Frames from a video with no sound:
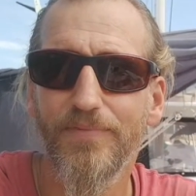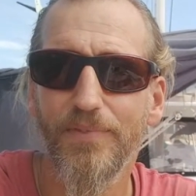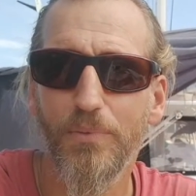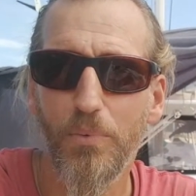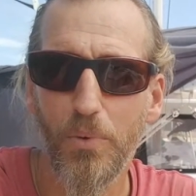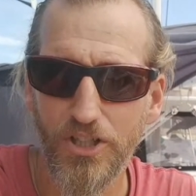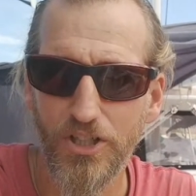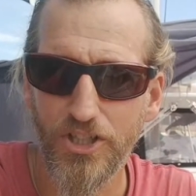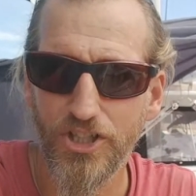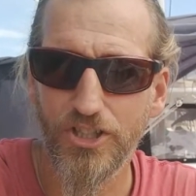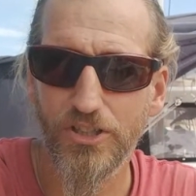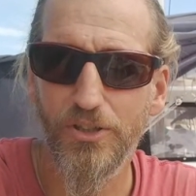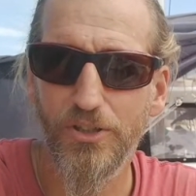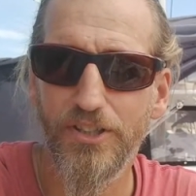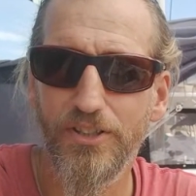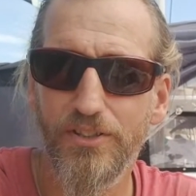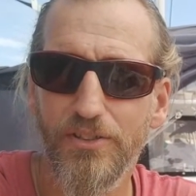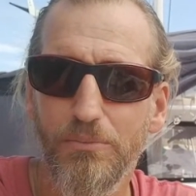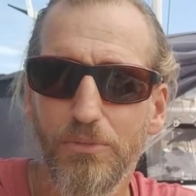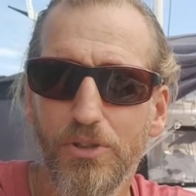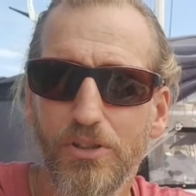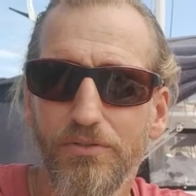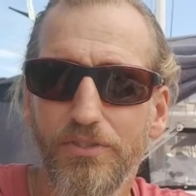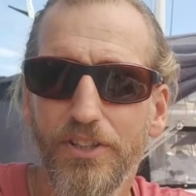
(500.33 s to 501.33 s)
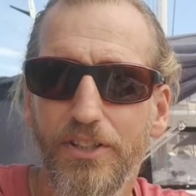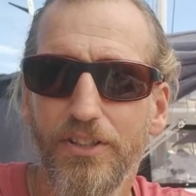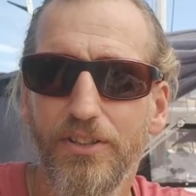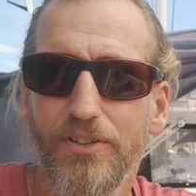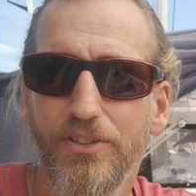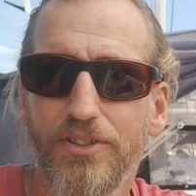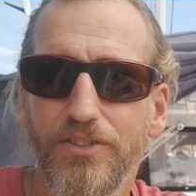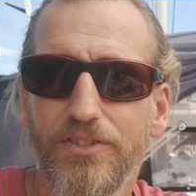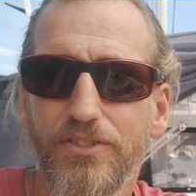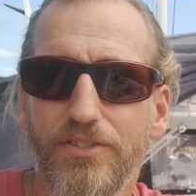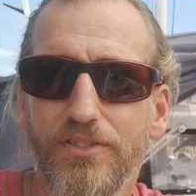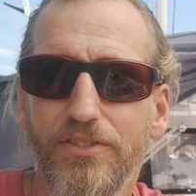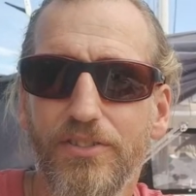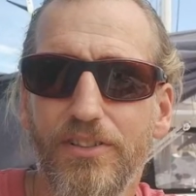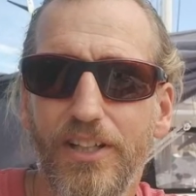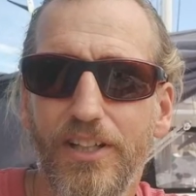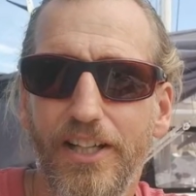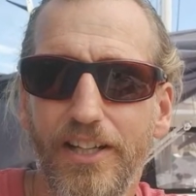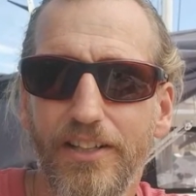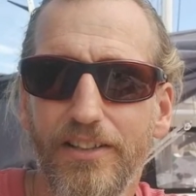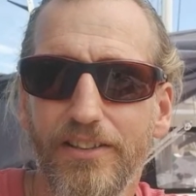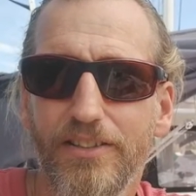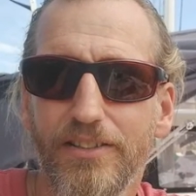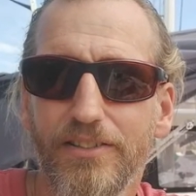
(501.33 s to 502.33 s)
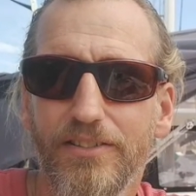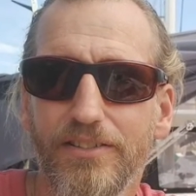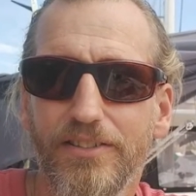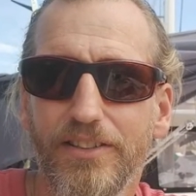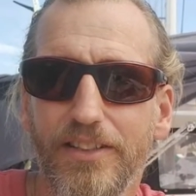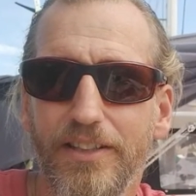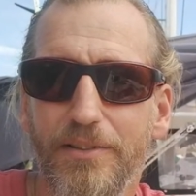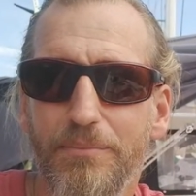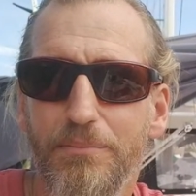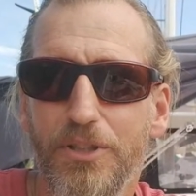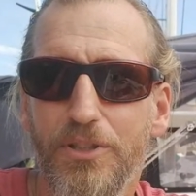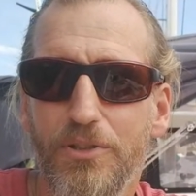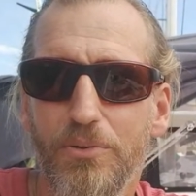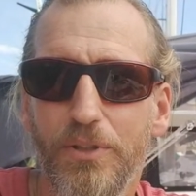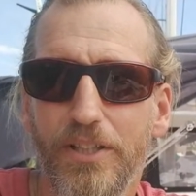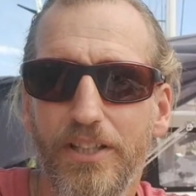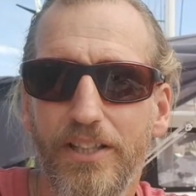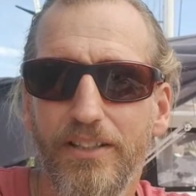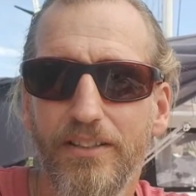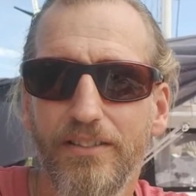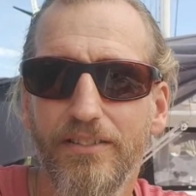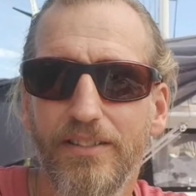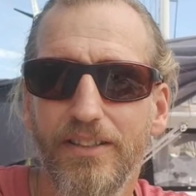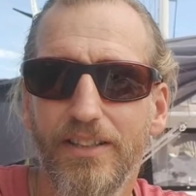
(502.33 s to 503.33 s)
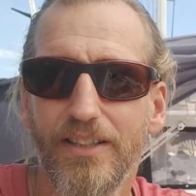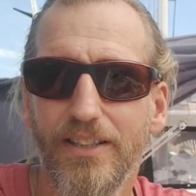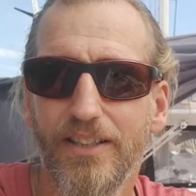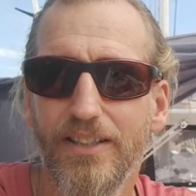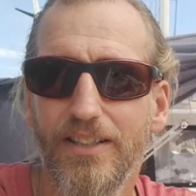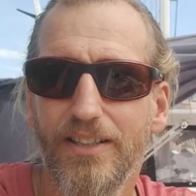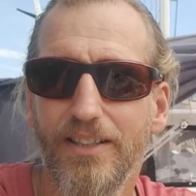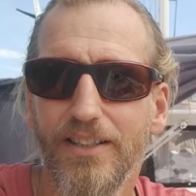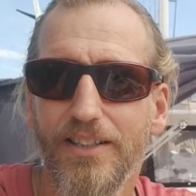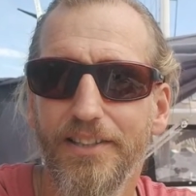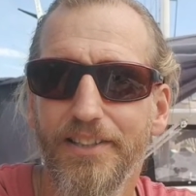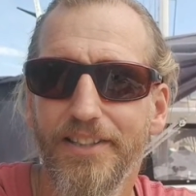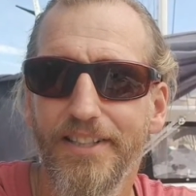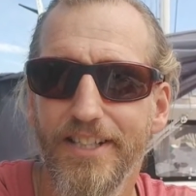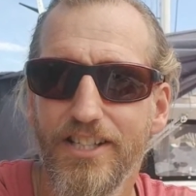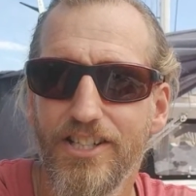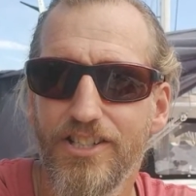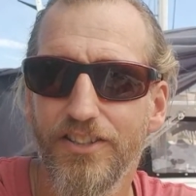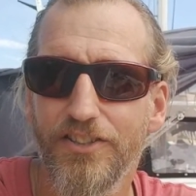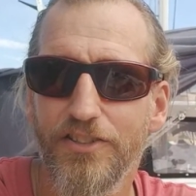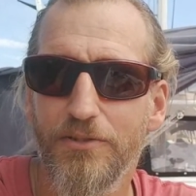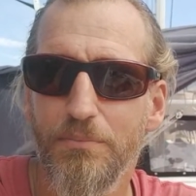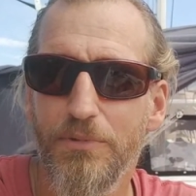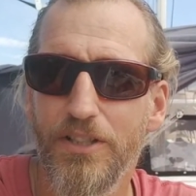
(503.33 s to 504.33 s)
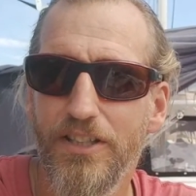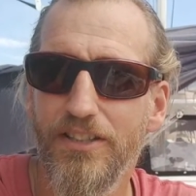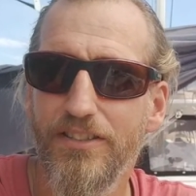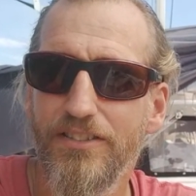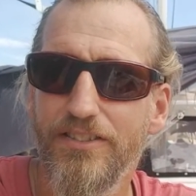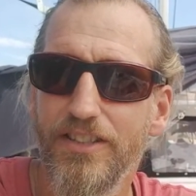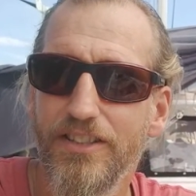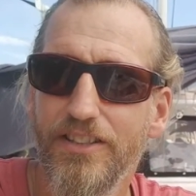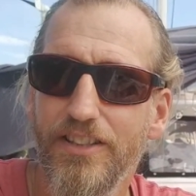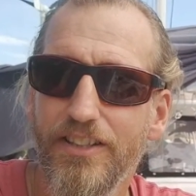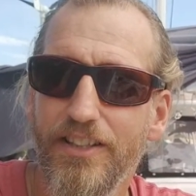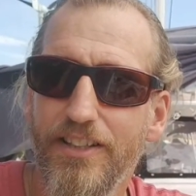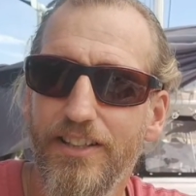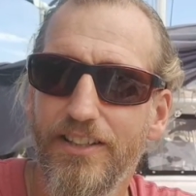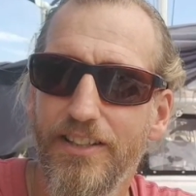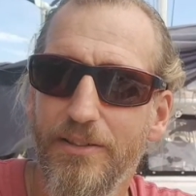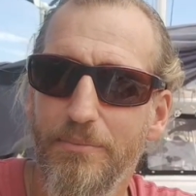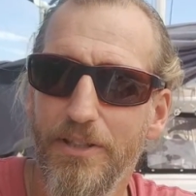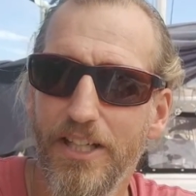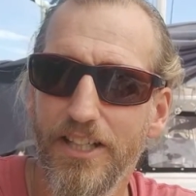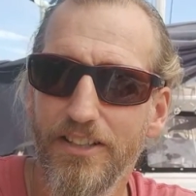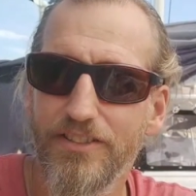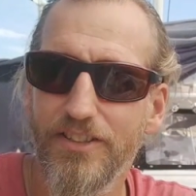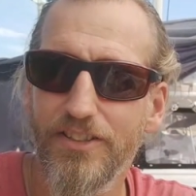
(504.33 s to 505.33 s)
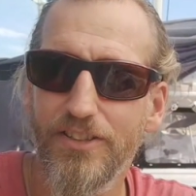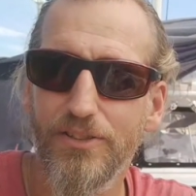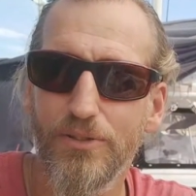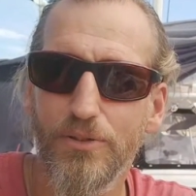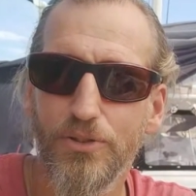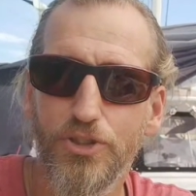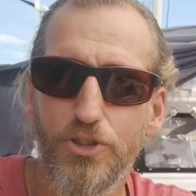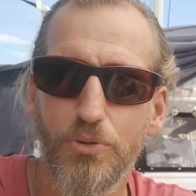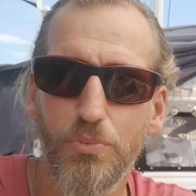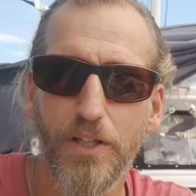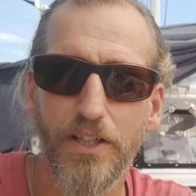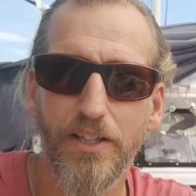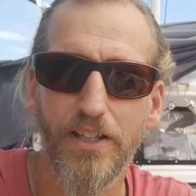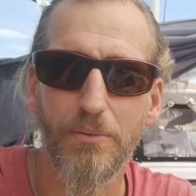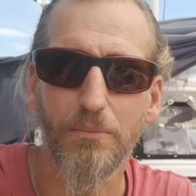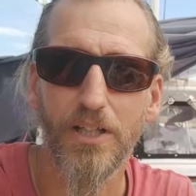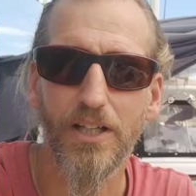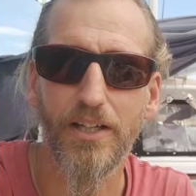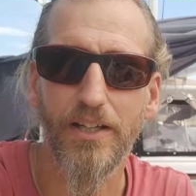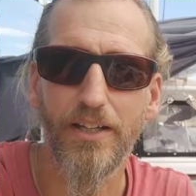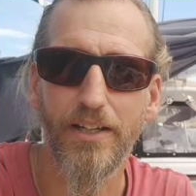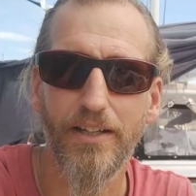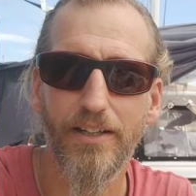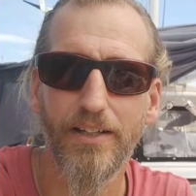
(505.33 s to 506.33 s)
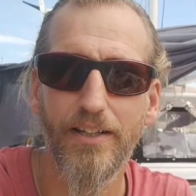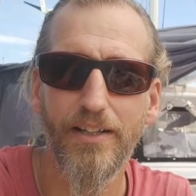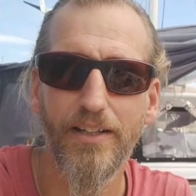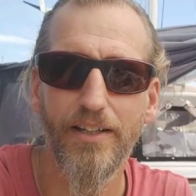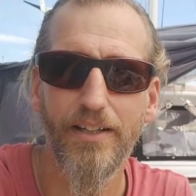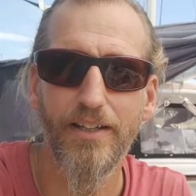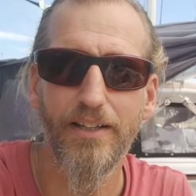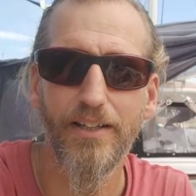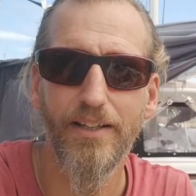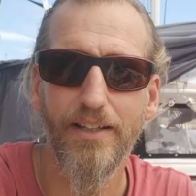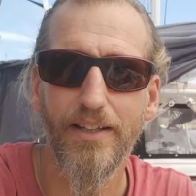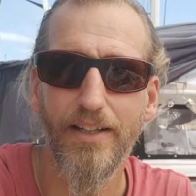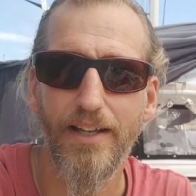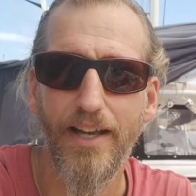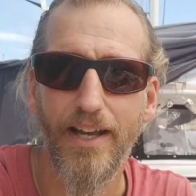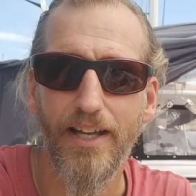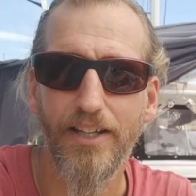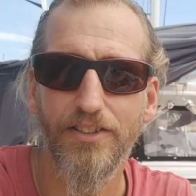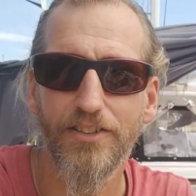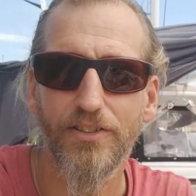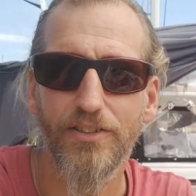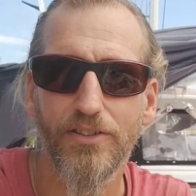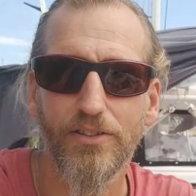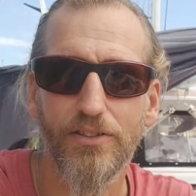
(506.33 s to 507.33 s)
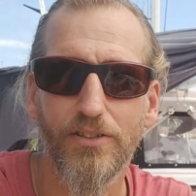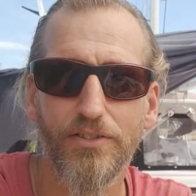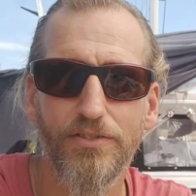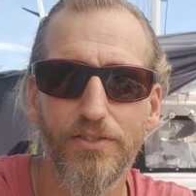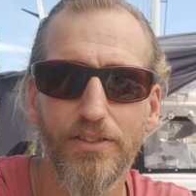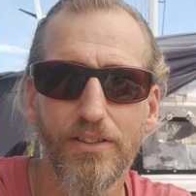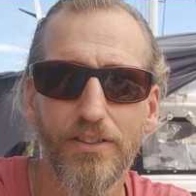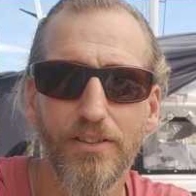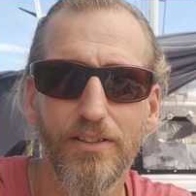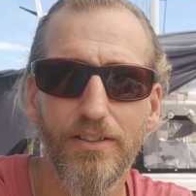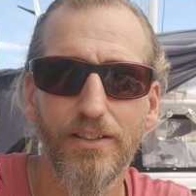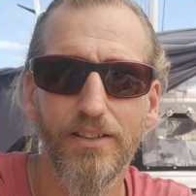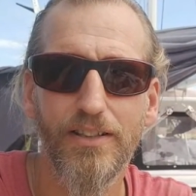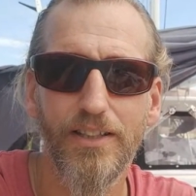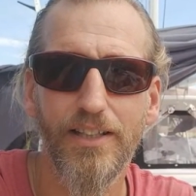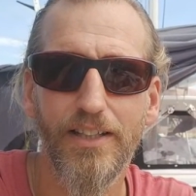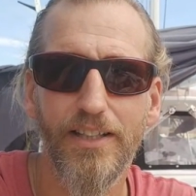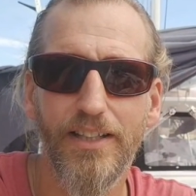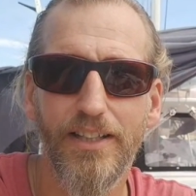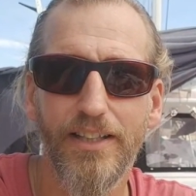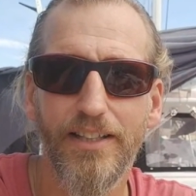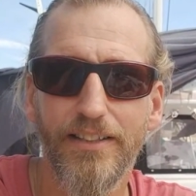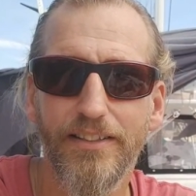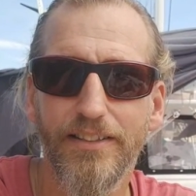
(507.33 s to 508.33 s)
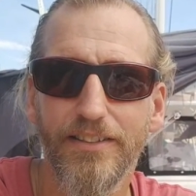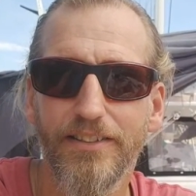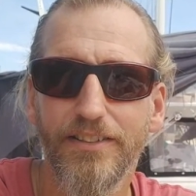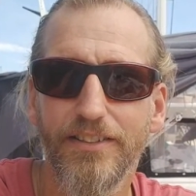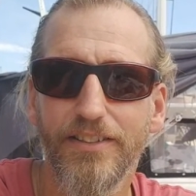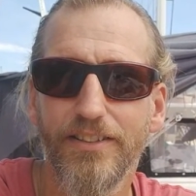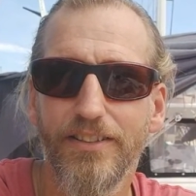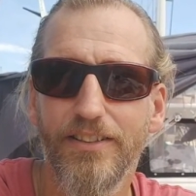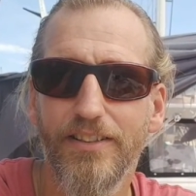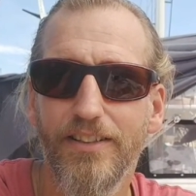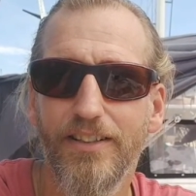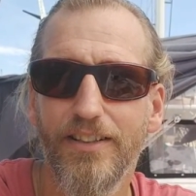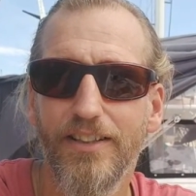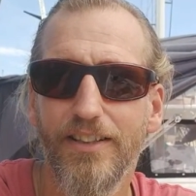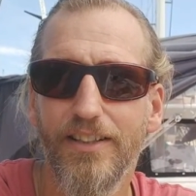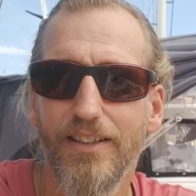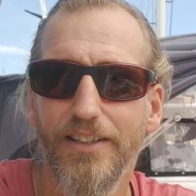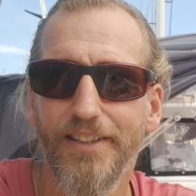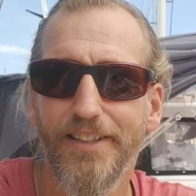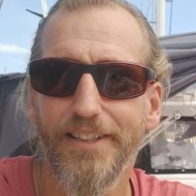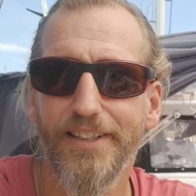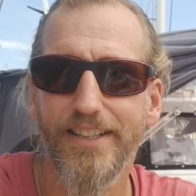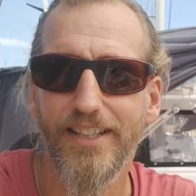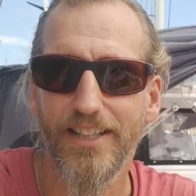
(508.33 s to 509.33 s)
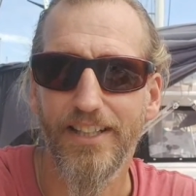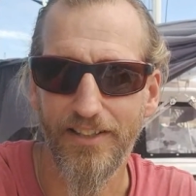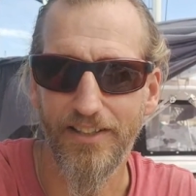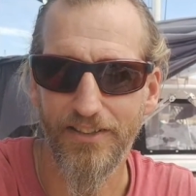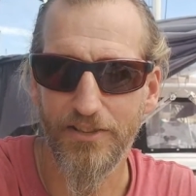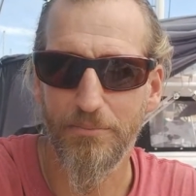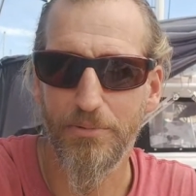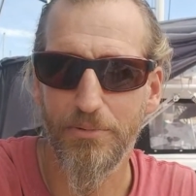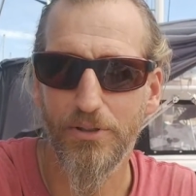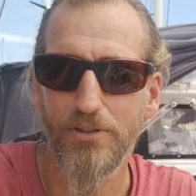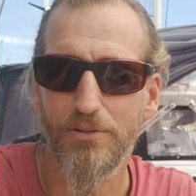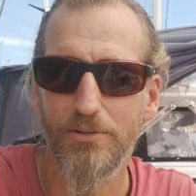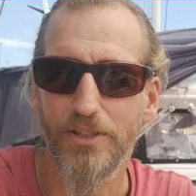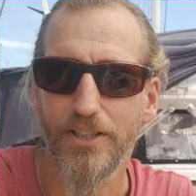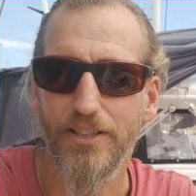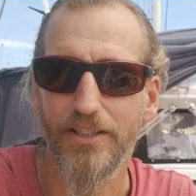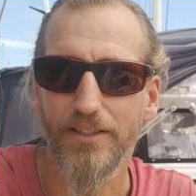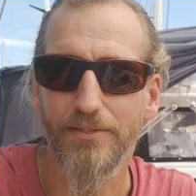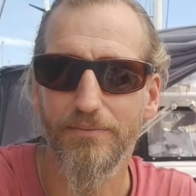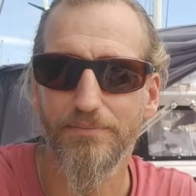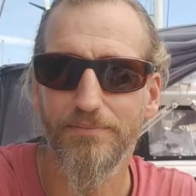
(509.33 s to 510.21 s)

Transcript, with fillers: We'll show you more videos later in between. It's just me sitting here in Mexico sweating my ass off and getting the boat ready.